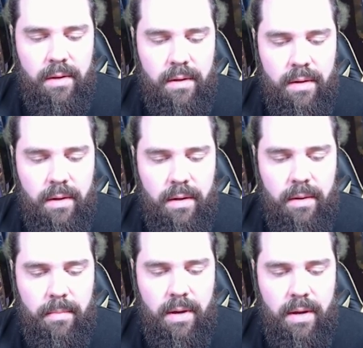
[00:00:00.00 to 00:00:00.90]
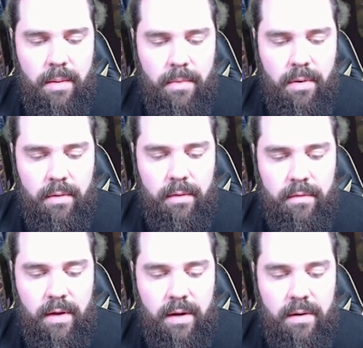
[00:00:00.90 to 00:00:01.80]
I'm
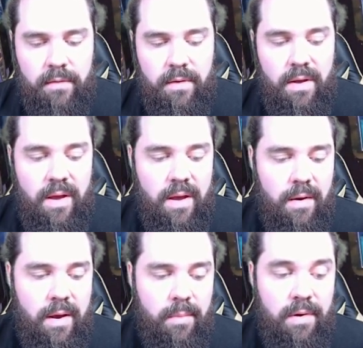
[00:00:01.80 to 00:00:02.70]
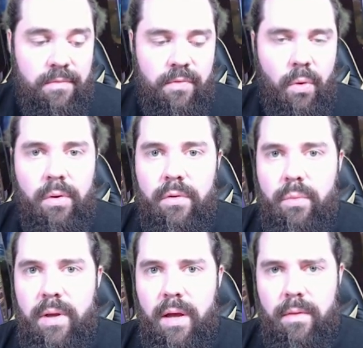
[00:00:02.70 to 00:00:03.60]
excited to see how many foils
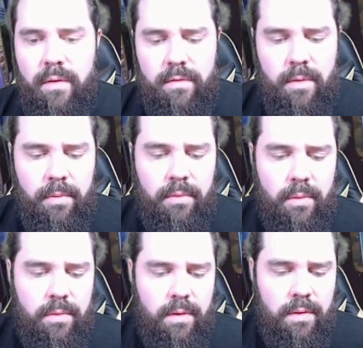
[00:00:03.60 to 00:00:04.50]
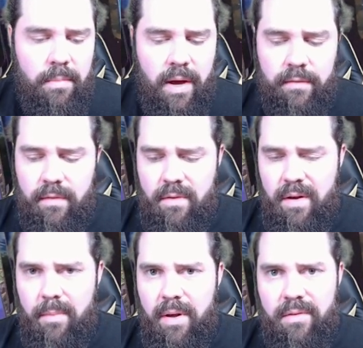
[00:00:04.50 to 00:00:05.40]
we get in this. Typically with the other boxes you
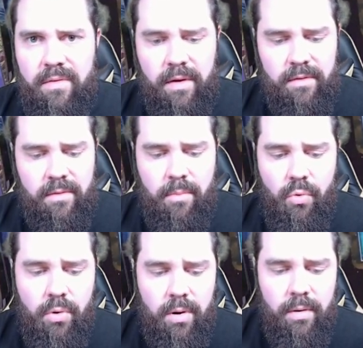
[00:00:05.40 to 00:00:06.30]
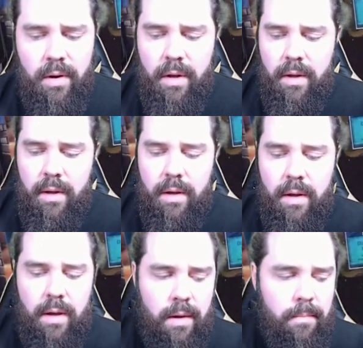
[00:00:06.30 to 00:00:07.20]
get about 6 or more.
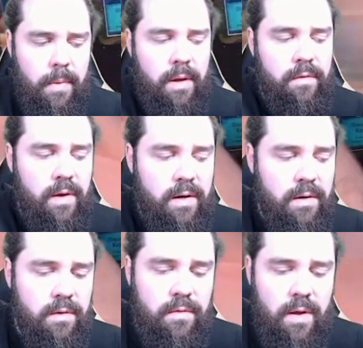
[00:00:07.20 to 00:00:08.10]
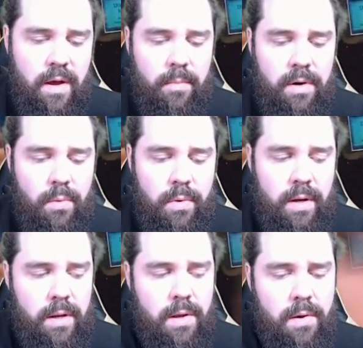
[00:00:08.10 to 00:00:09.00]
Excited to see how many we
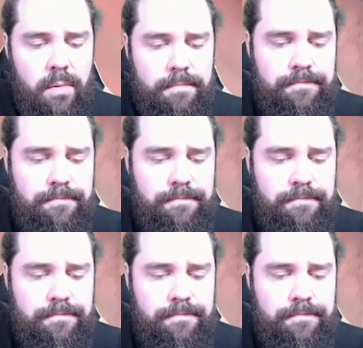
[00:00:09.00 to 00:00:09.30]
get here.